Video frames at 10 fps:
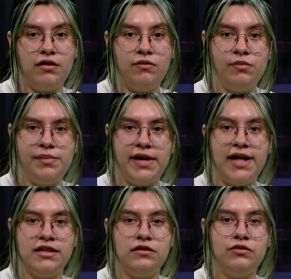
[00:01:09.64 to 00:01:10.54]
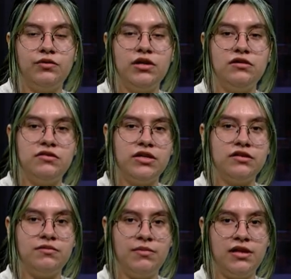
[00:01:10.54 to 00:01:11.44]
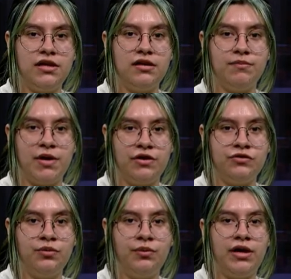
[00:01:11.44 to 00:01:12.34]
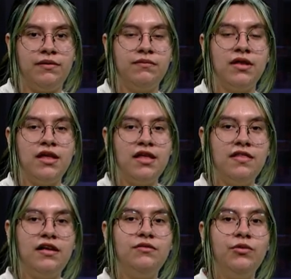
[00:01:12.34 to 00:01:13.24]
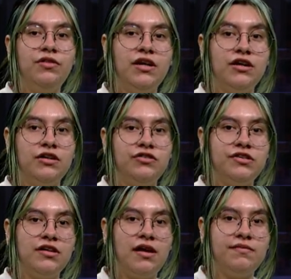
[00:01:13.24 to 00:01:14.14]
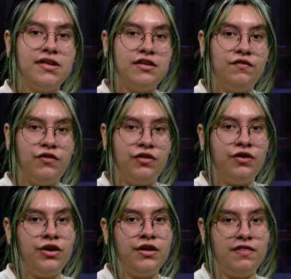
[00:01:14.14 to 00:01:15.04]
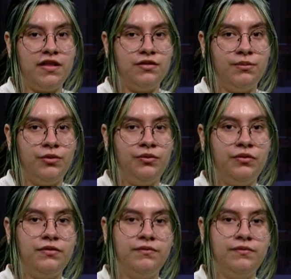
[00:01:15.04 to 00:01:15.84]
It will be at least 26 million miles away. That's more than 100 times as further than the moon.